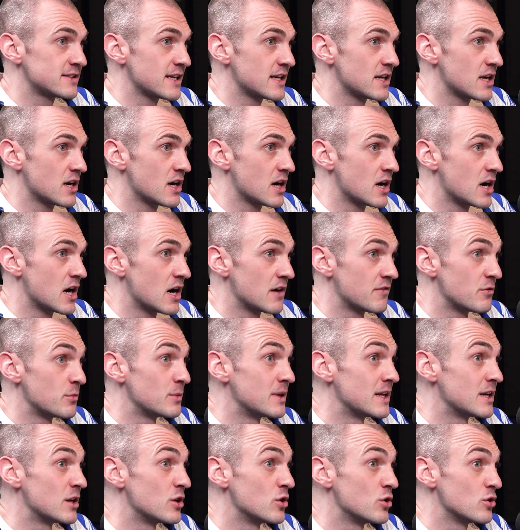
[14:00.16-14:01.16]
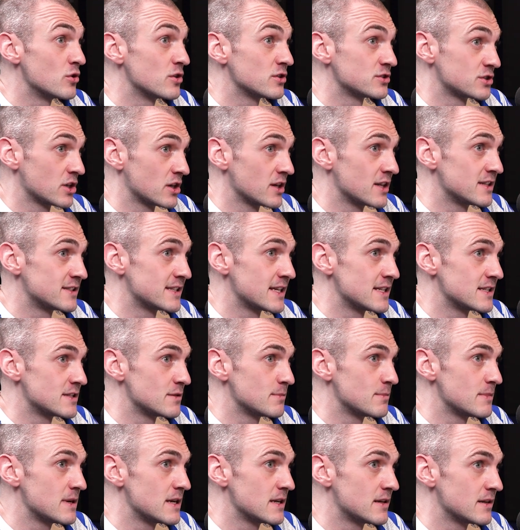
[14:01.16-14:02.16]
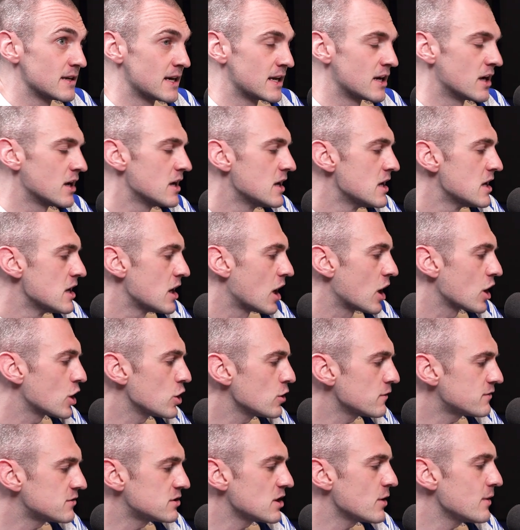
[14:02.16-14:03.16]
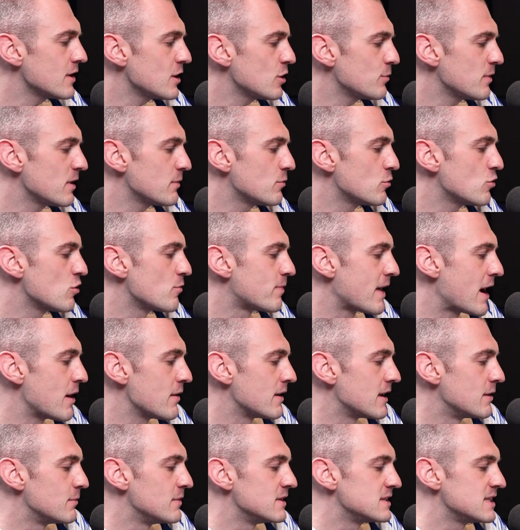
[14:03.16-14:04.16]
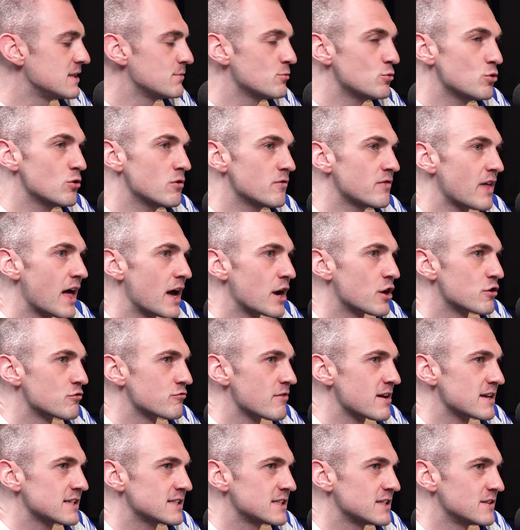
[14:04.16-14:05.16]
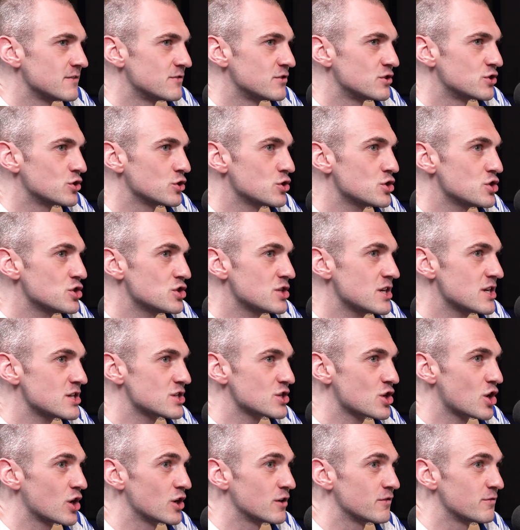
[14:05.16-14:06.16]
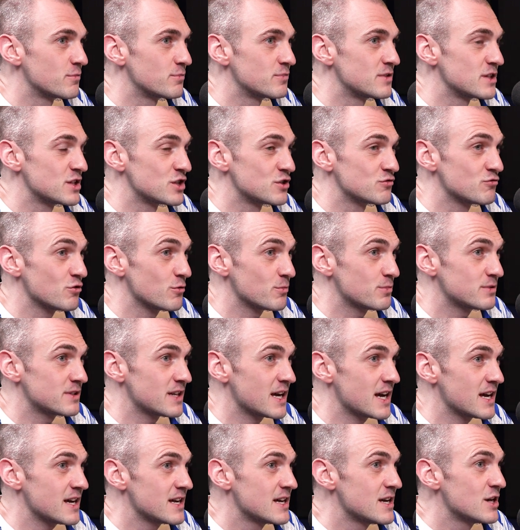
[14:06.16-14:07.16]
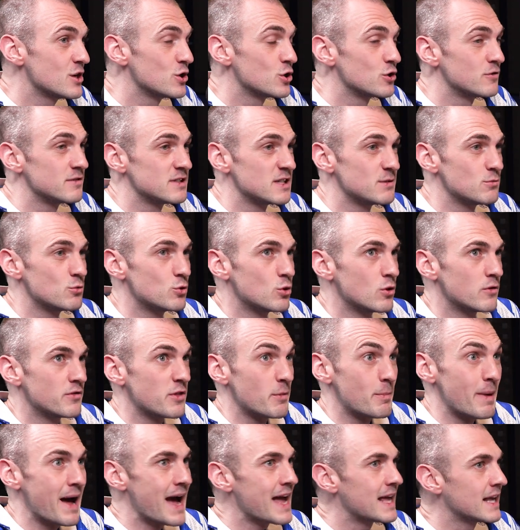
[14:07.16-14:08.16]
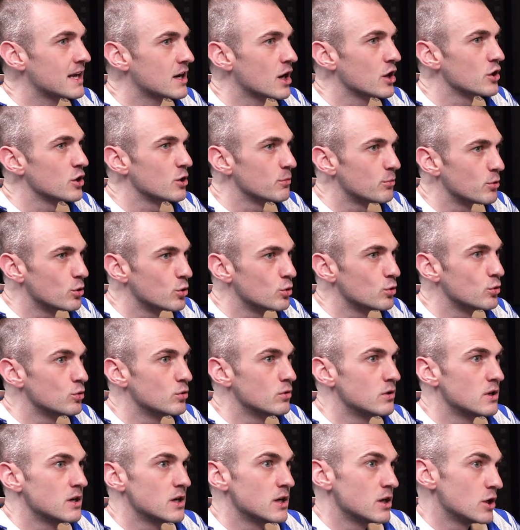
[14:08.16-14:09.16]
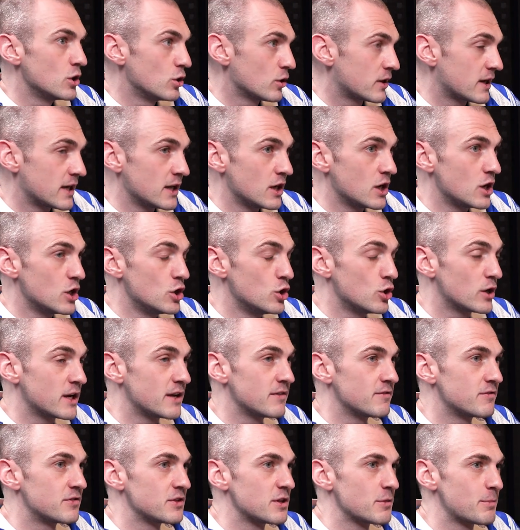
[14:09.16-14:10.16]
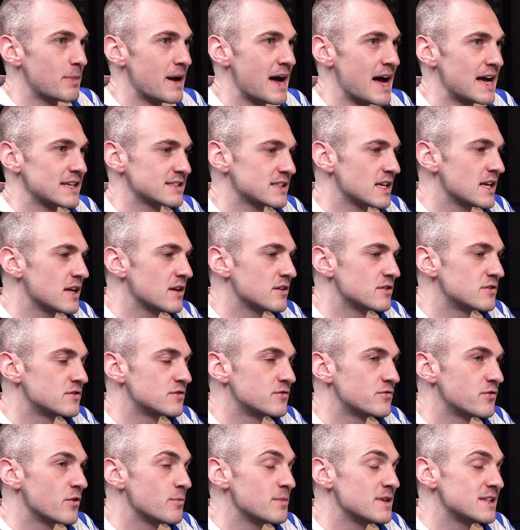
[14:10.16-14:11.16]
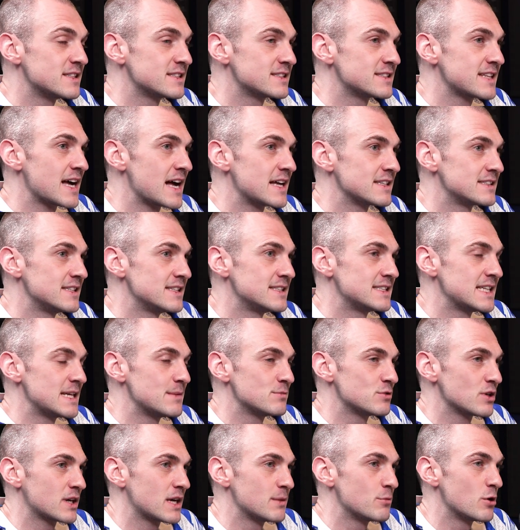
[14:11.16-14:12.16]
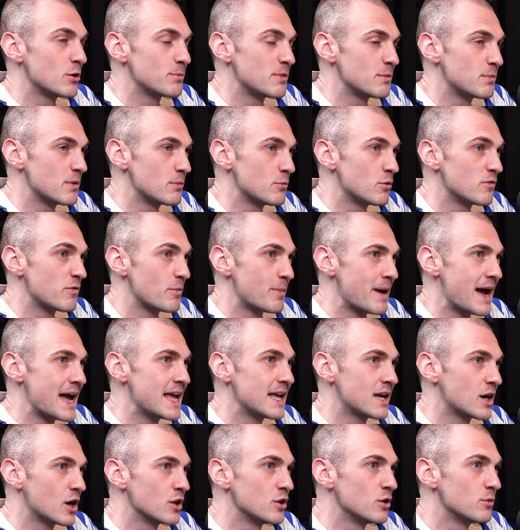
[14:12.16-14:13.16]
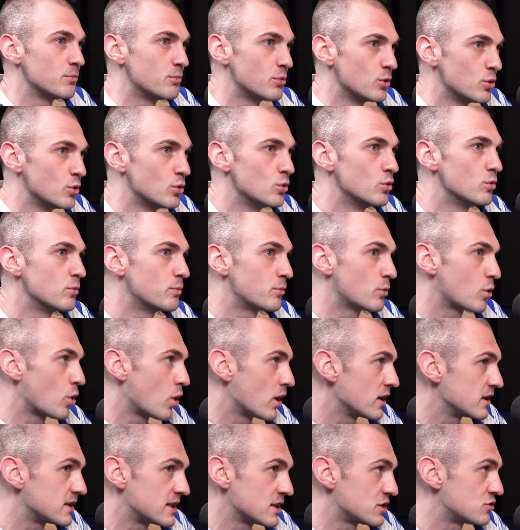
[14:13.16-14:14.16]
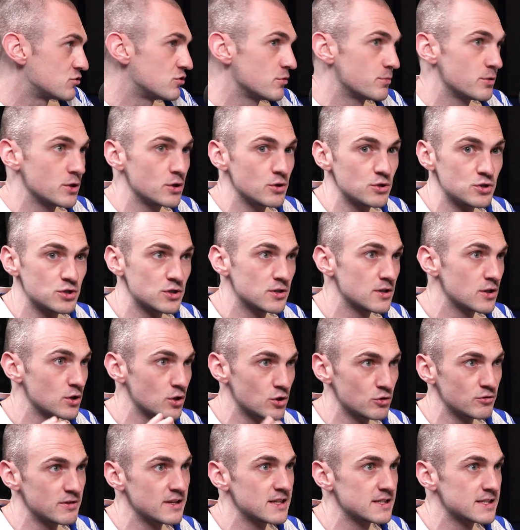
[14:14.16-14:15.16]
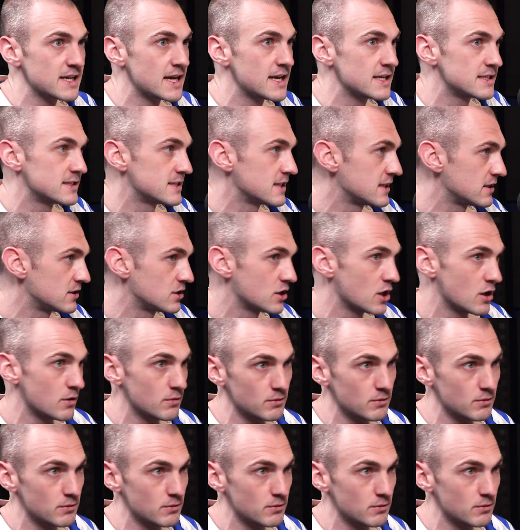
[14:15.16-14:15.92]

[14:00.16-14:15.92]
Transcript: centre-half and we need another solid centre-mid. And I'd love to know a little bit more about him. Is he more of that aggressive Sunjic kind of disruptor, or is he more of the Pake on the ball, looking for the pass? From his stats, he seems like he might be a bit more of a Pake on the ball, quite distribution orientated,